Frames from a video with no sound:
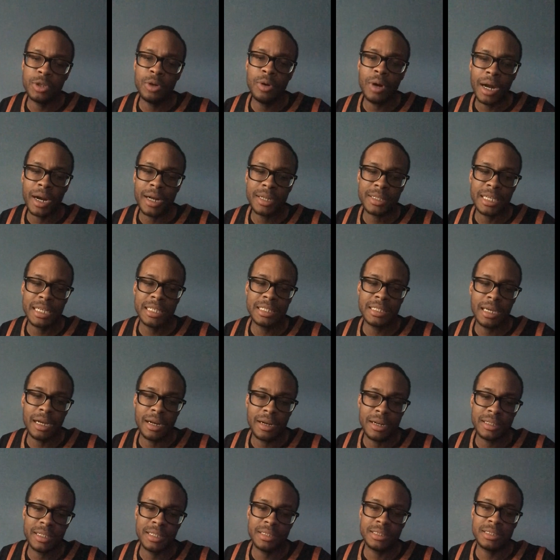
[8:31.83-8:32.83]
other things
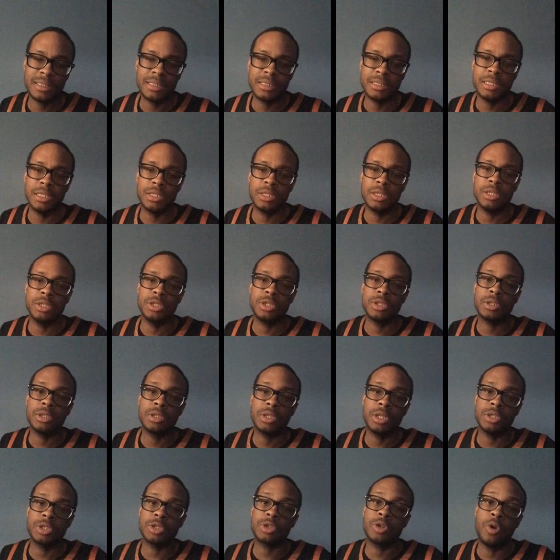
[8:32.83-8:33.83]
other than
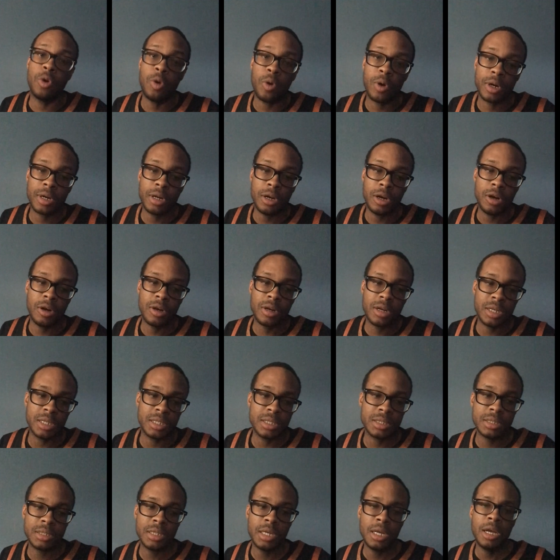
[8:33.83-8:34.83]
the score, though.
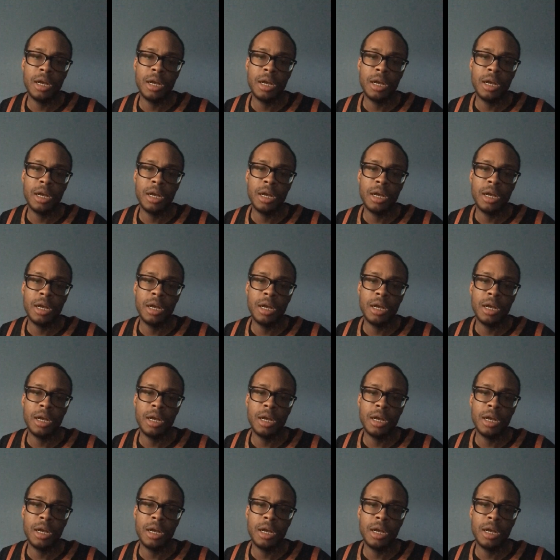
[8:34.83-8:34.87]
Because